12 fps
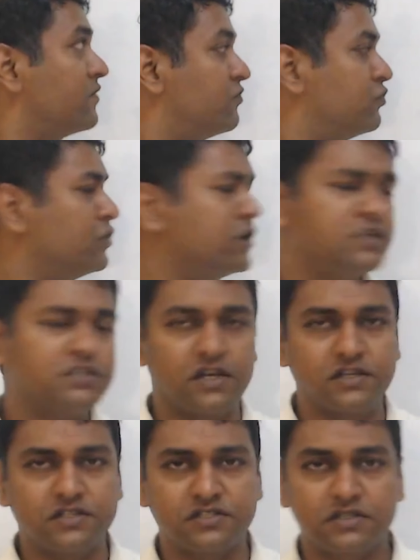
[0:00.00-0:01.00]
Fully
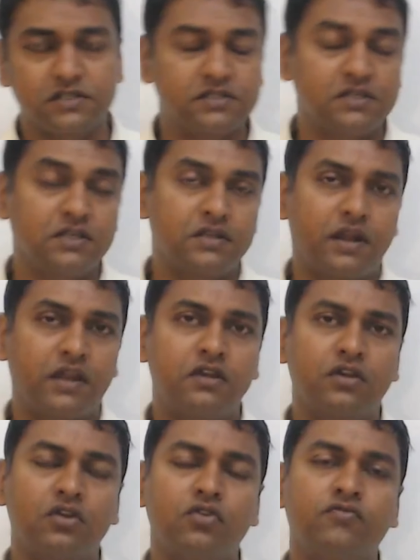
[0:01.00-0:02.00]
charged. See, right
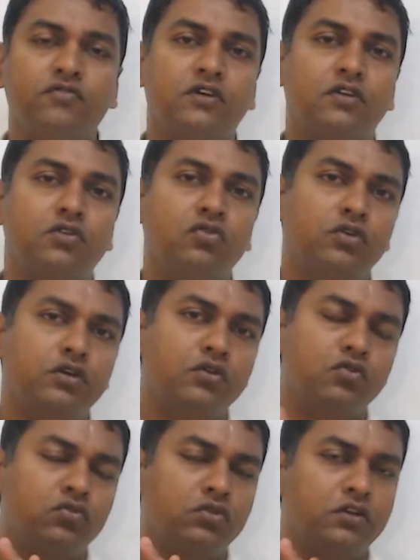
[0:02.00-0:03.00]
now we are doing
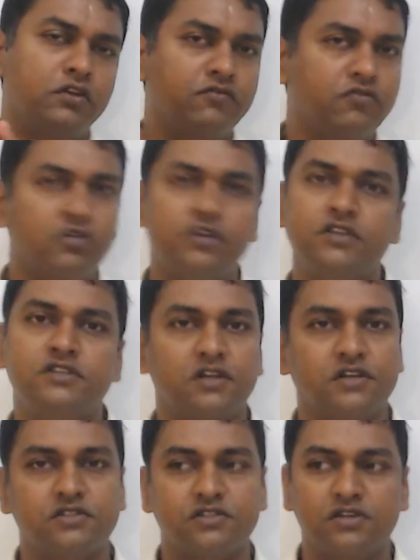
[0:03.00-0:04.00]
only fully
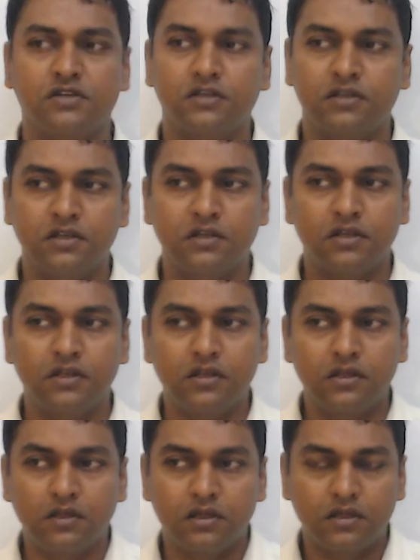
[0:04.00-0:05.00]
charged.
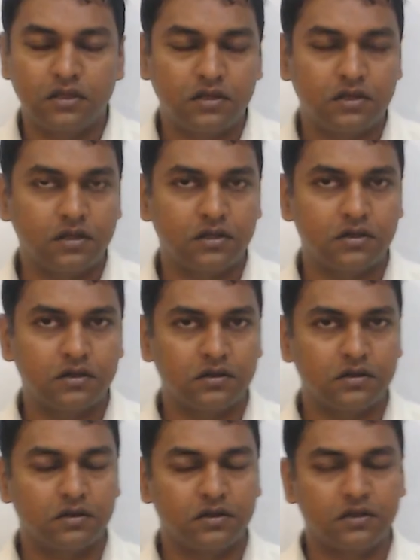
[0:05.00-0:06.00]

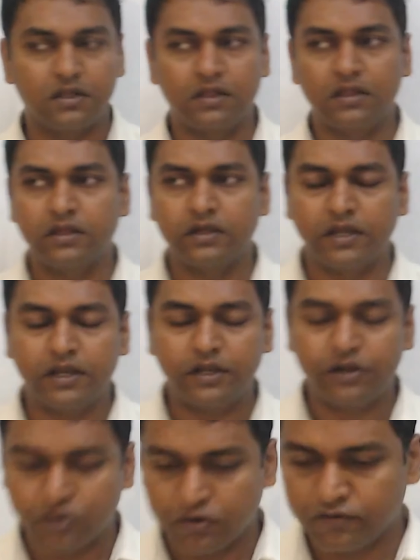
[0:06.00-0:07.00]
Till the end of